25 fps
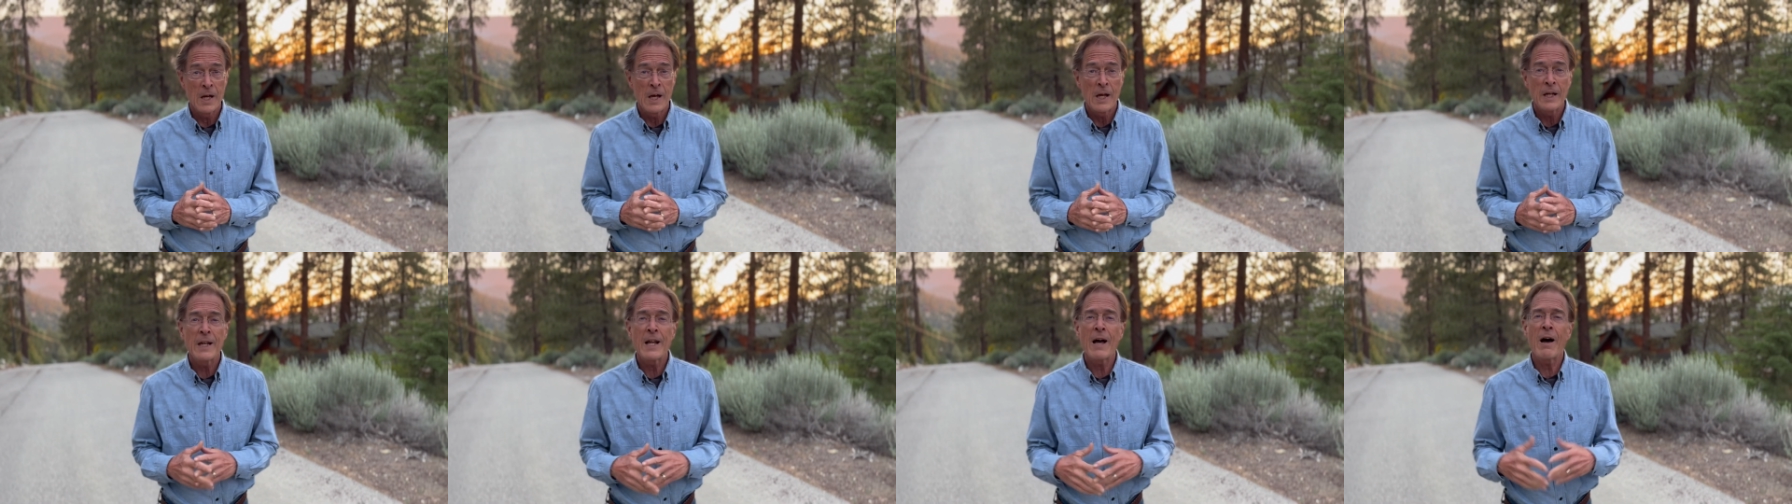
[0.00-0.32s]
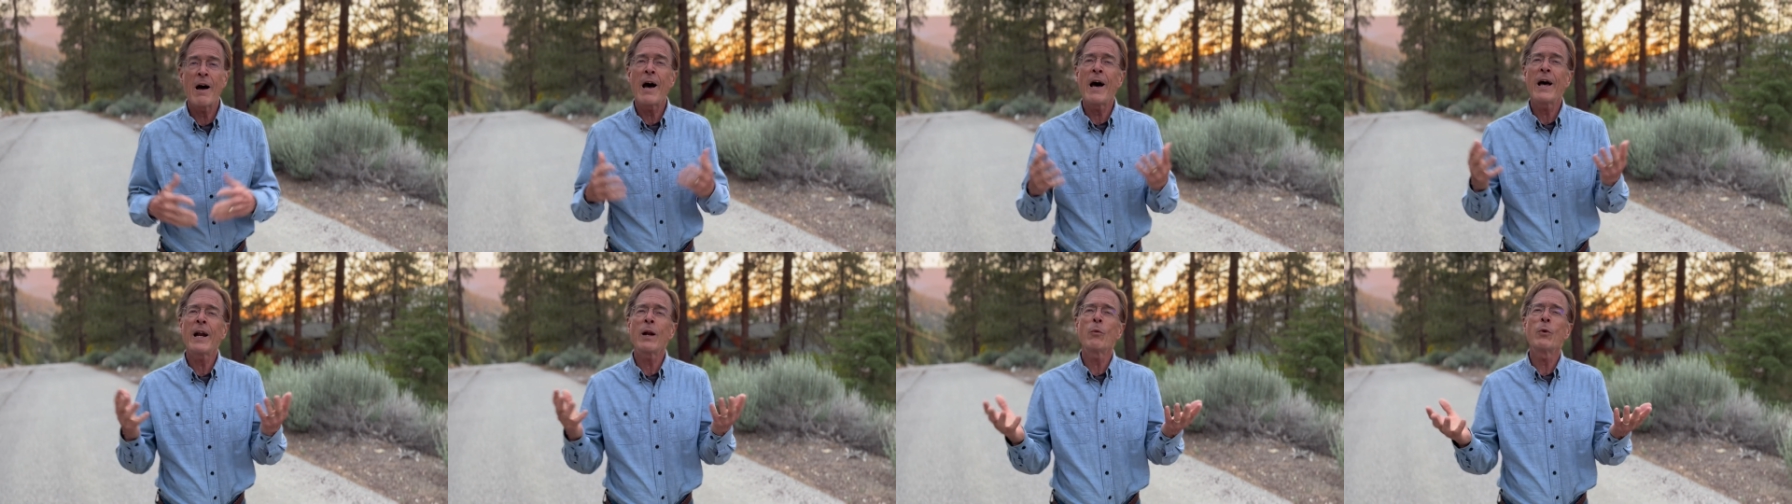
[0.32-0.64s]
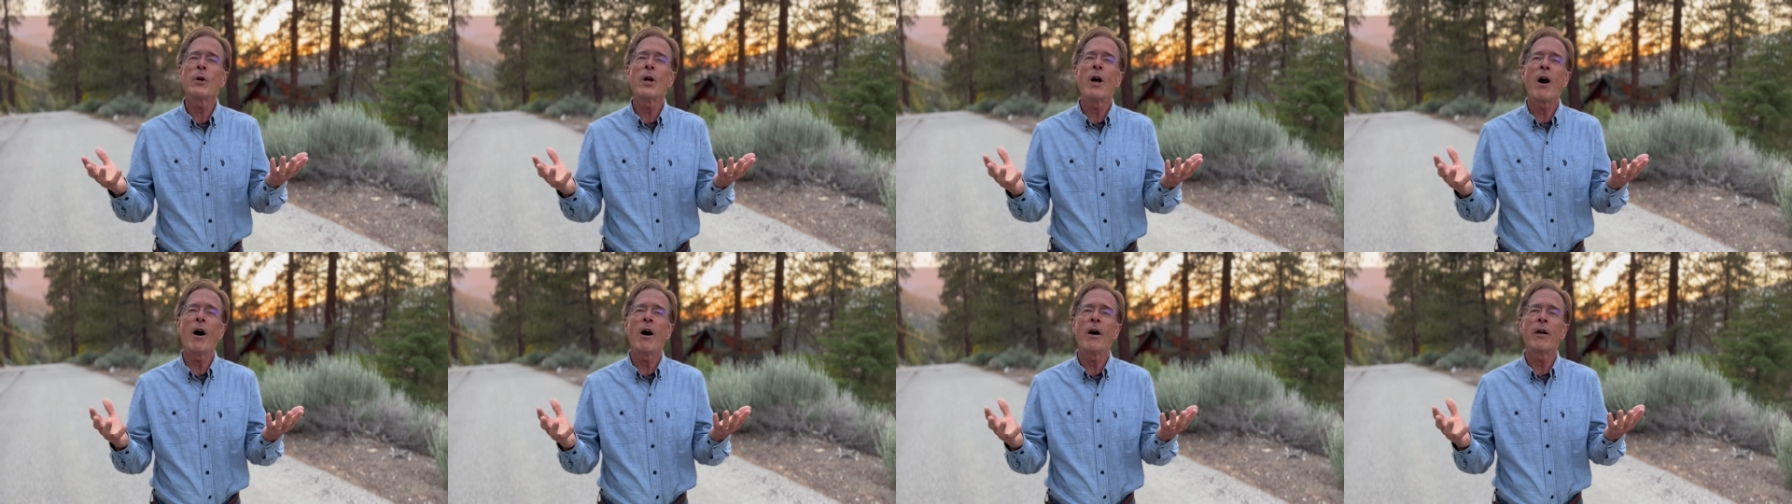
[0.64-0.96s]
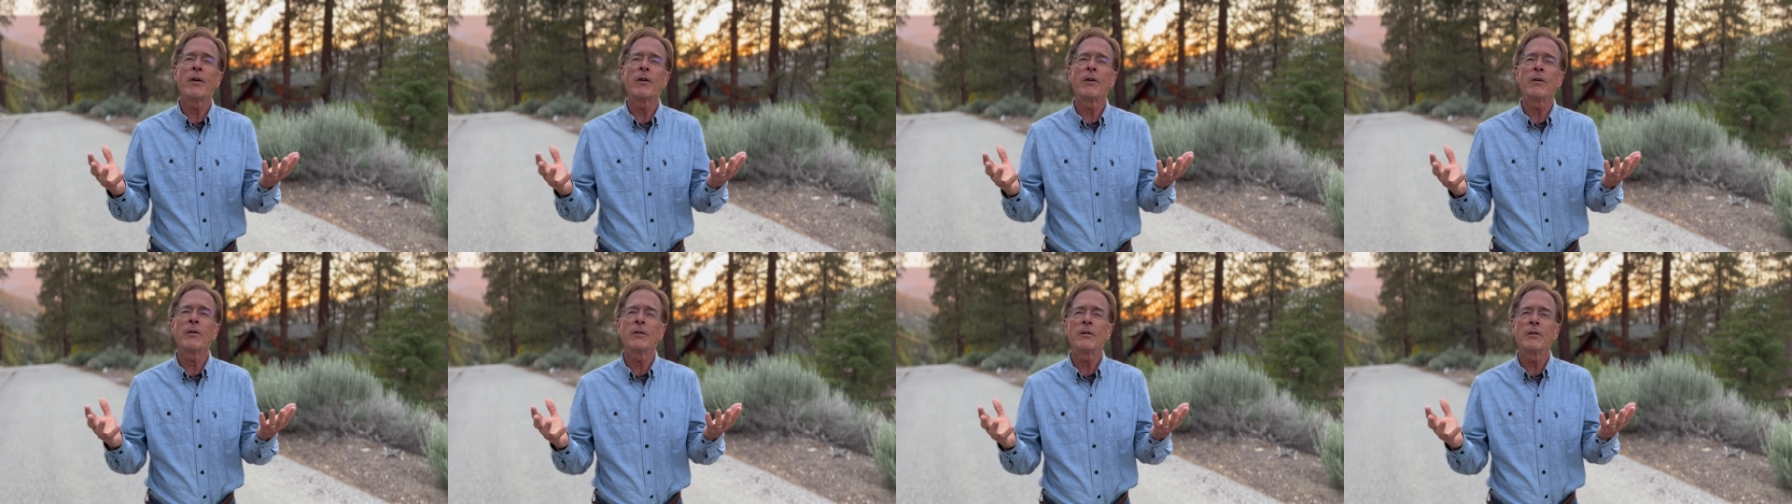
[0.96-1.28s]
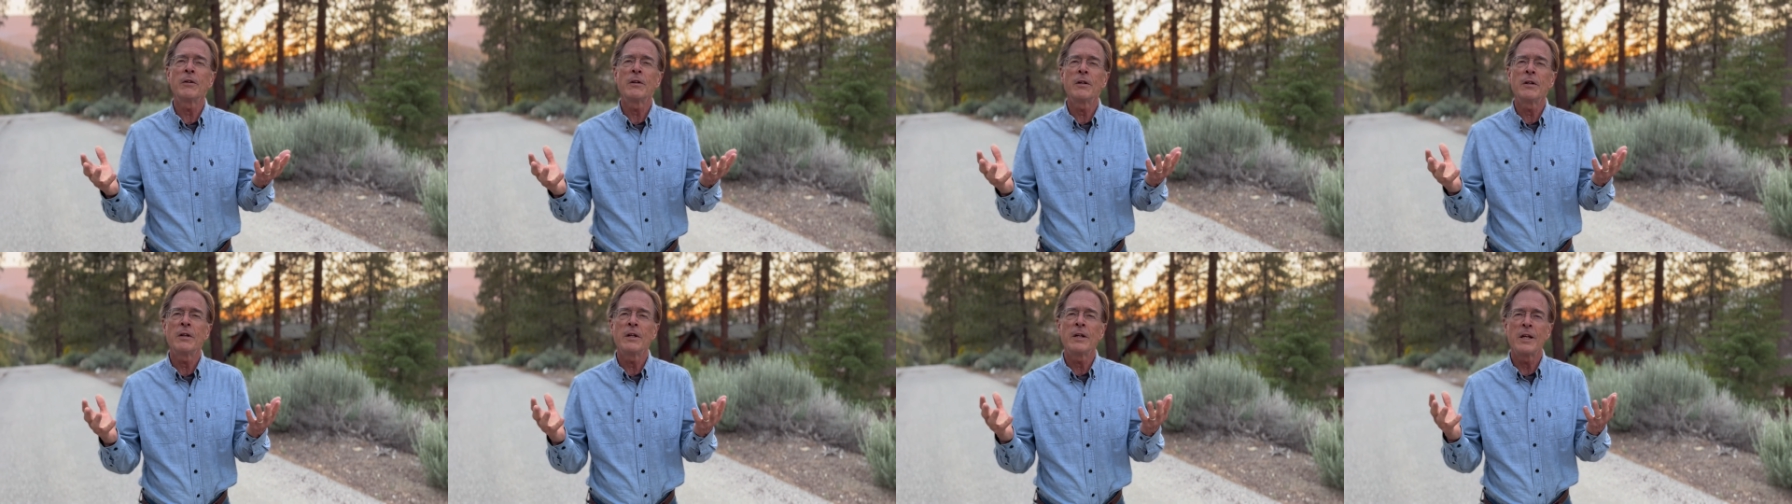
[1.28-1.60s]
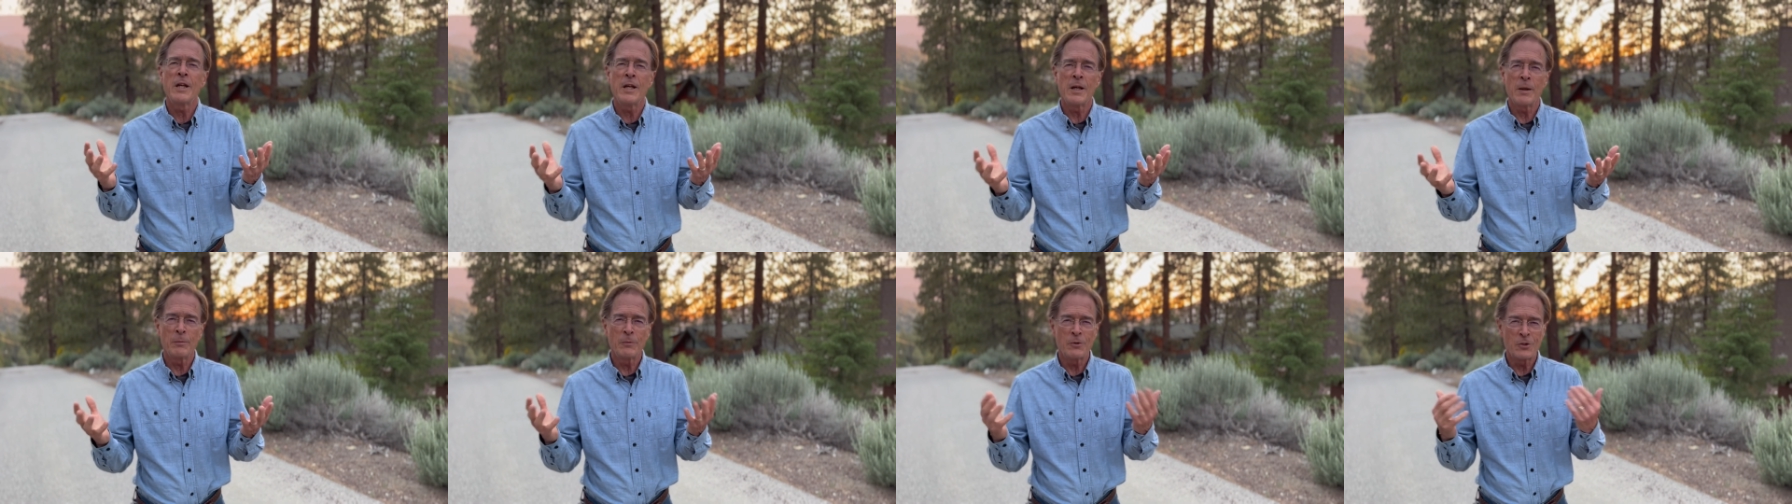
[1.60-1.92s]
Now, how do we honor
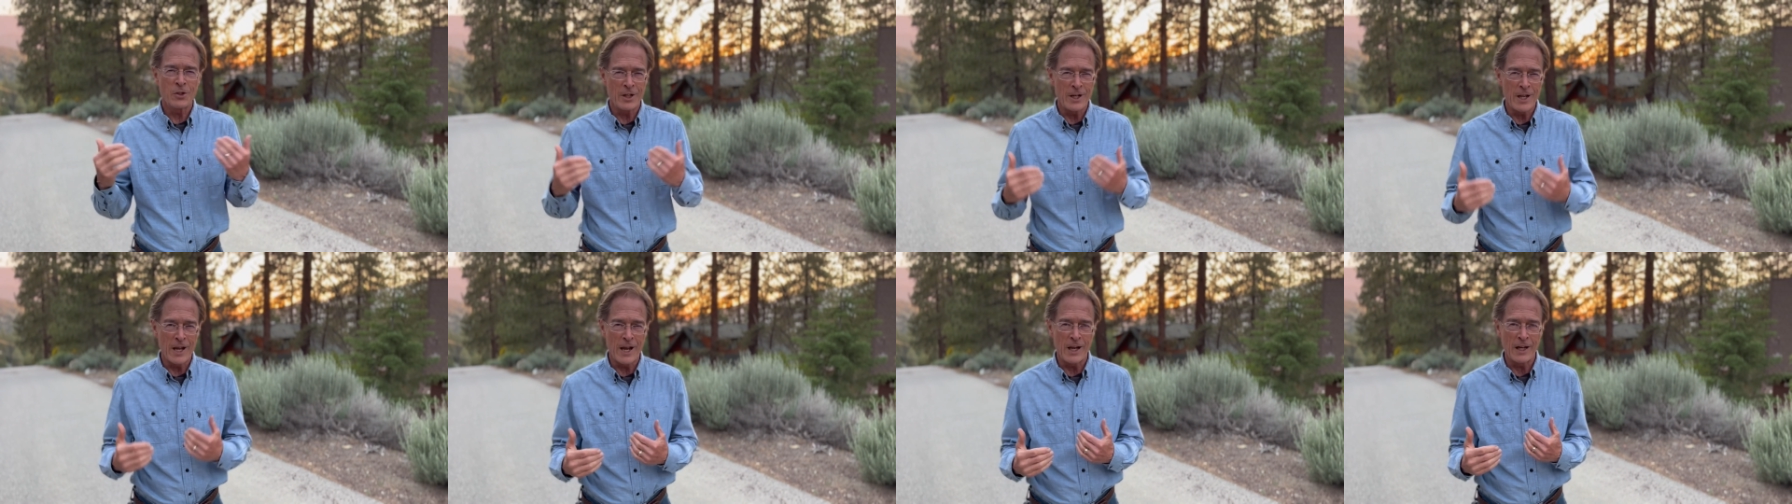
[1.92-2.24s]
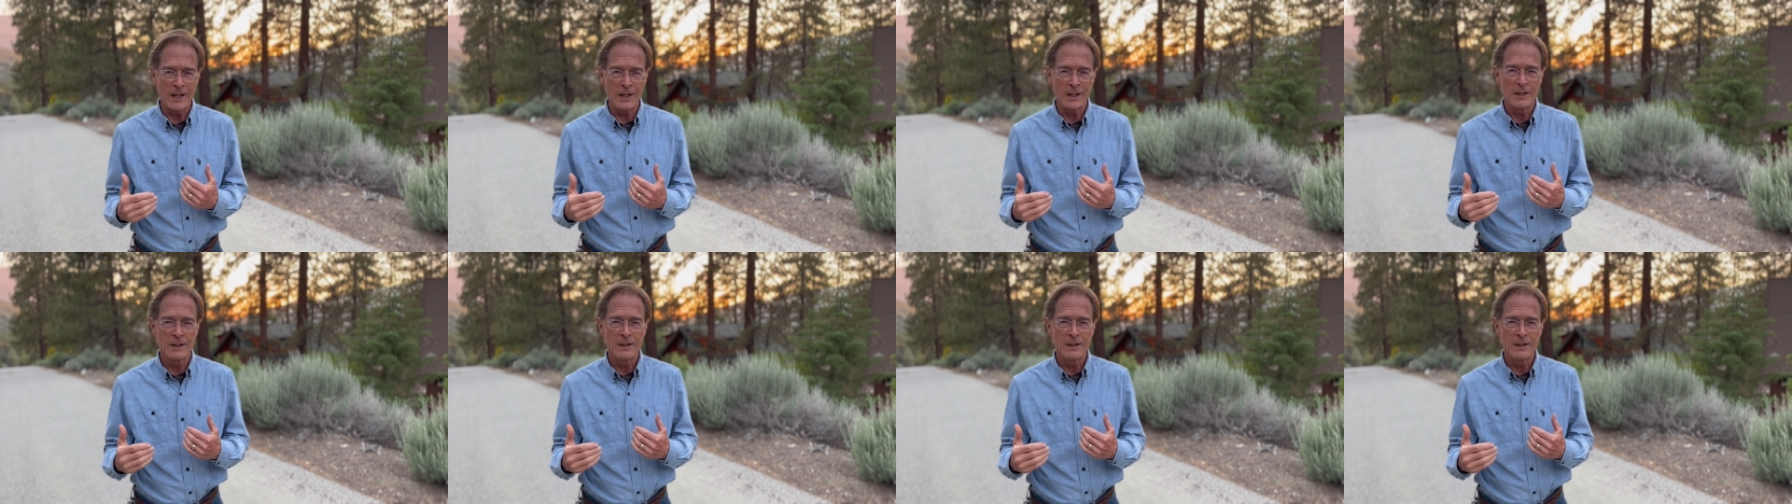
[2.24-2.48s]
him today?